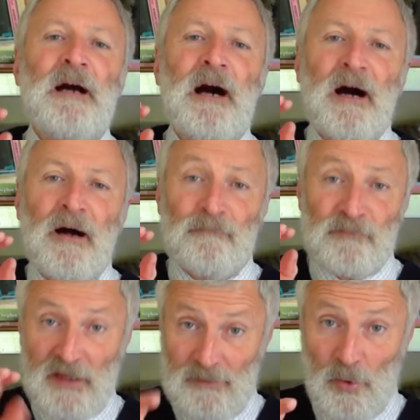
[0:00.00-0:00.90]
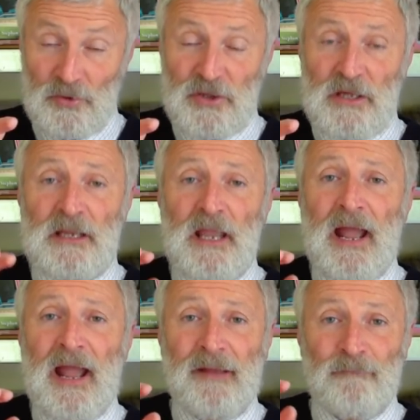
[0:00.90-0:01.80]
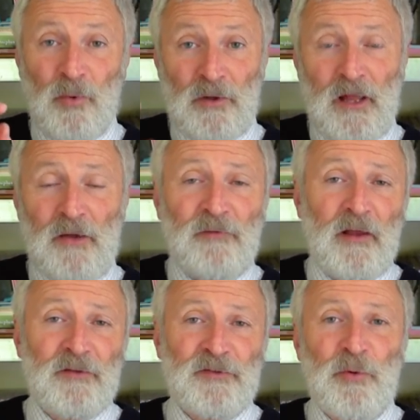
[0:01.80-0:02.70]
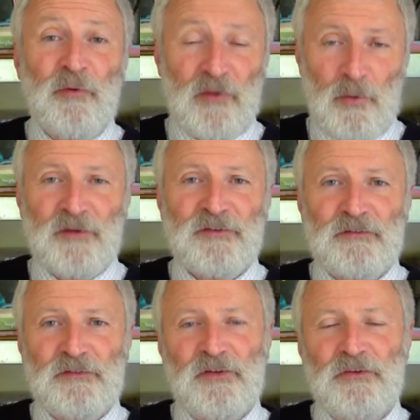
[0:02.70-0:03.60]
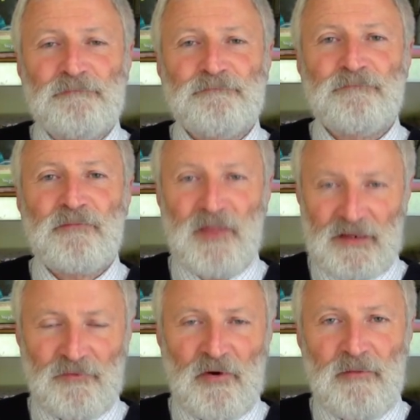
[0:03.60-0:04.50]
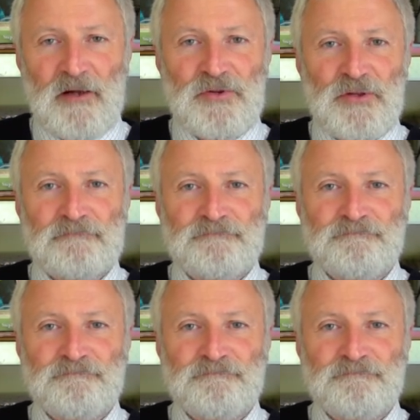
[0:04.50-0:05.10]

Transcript: um, keep watching, and we'll hopefully answer more of your questions soon. Thanks very much.